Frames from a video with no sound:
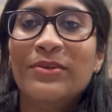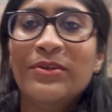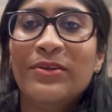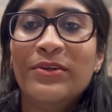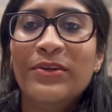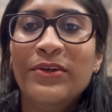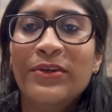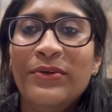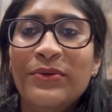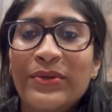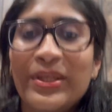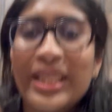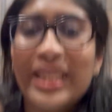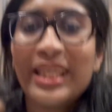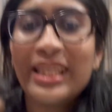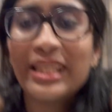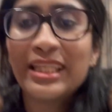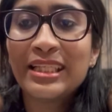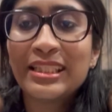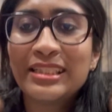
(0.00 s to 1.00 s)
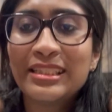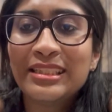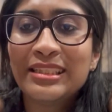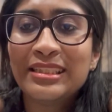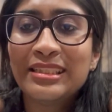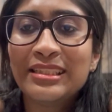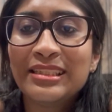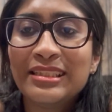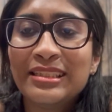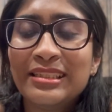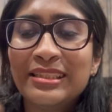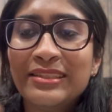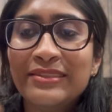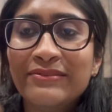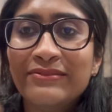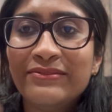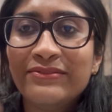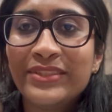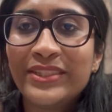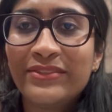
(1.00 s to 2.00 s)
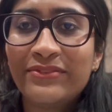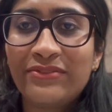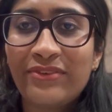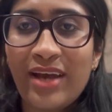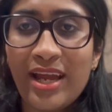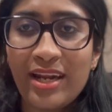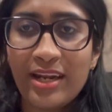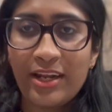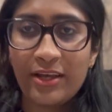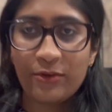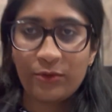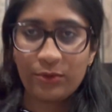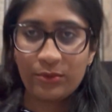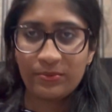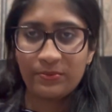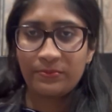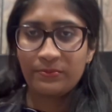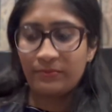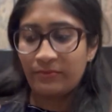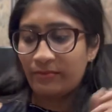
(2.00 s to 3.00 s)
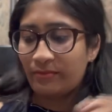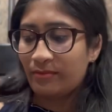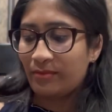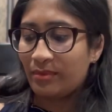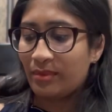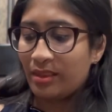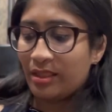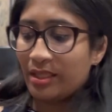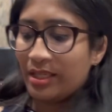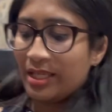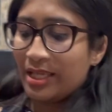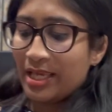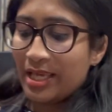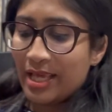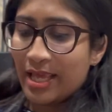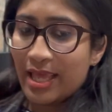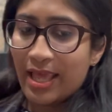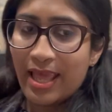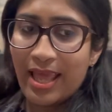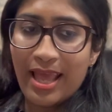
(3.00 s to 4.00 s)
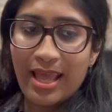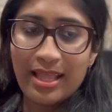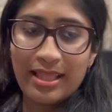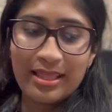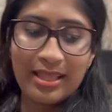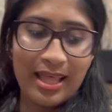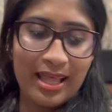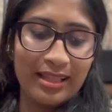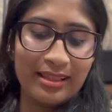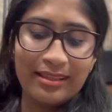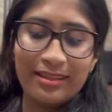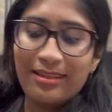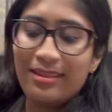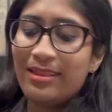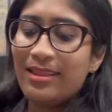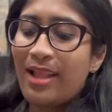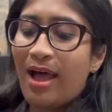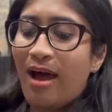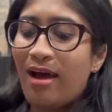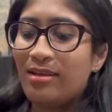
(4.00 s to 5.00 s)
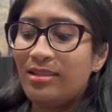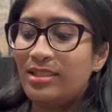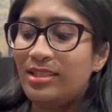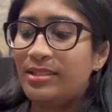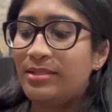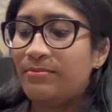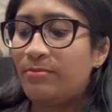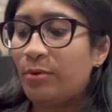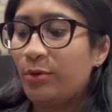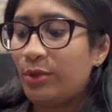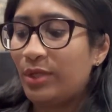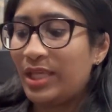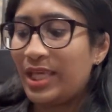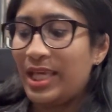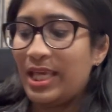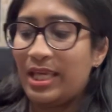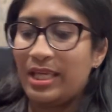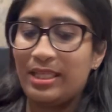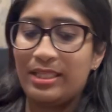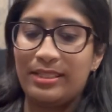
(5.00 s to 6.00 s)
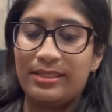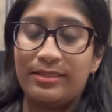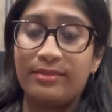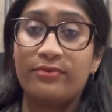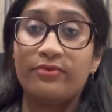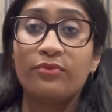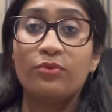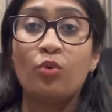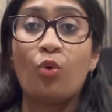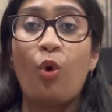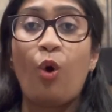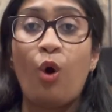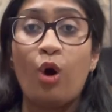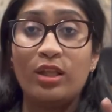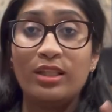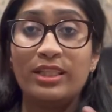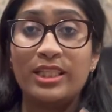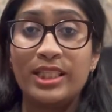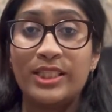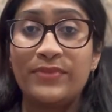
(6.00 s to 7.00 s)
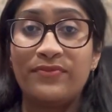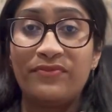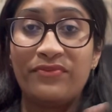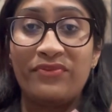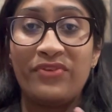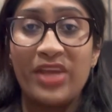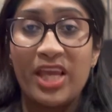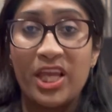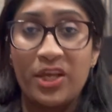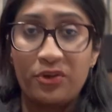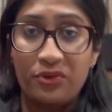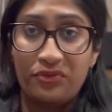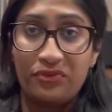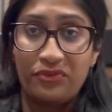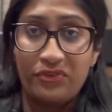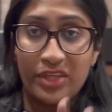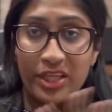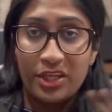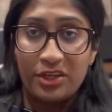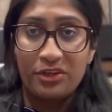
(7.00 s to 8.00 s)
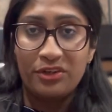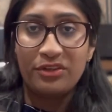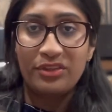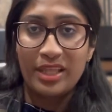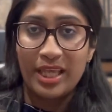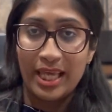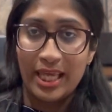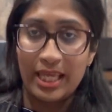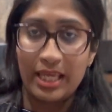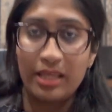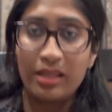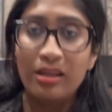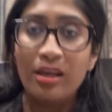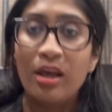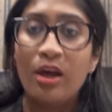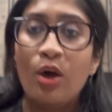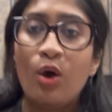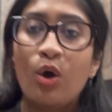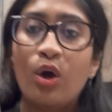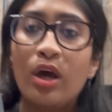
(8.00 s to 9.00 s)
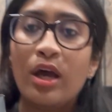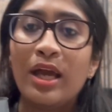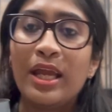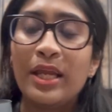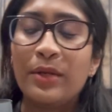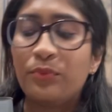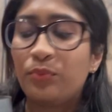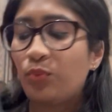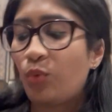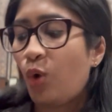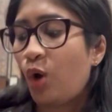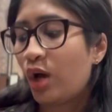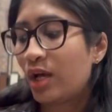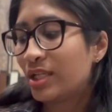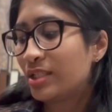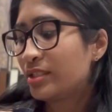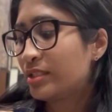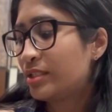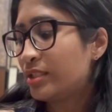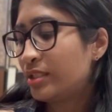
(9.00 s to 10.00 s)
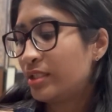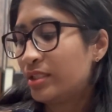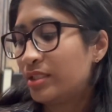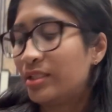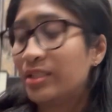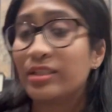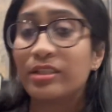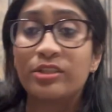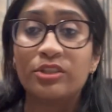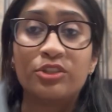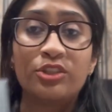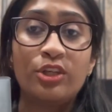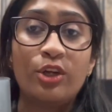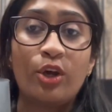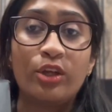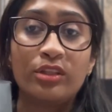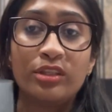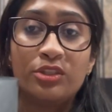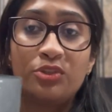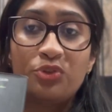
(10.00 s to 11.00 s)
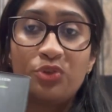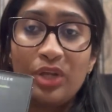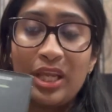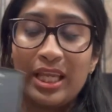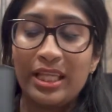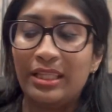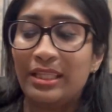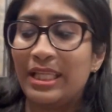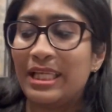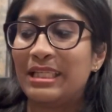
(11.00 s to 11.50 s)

Okay. We're fine now. And then the last book is on this fair thing. It was The Girl on the Train.